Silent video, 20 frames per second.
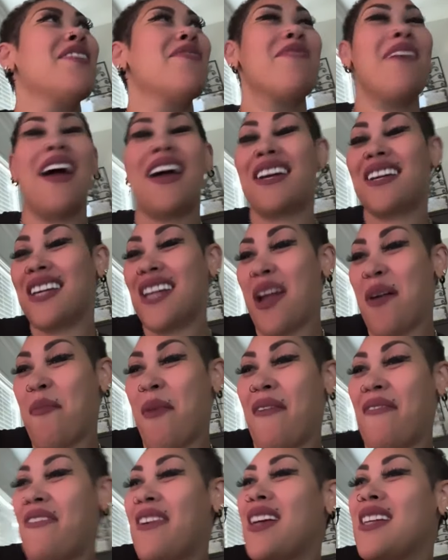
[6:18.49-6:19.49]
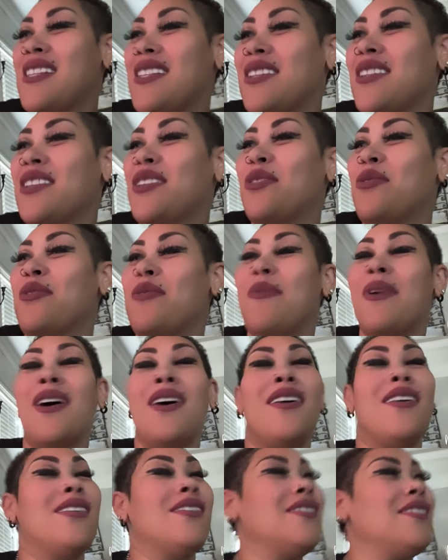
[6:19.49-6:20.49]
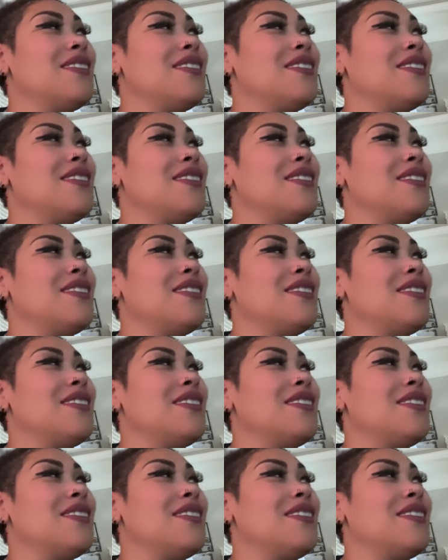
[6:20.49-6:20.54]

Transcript: Right, get out of my face, little girl.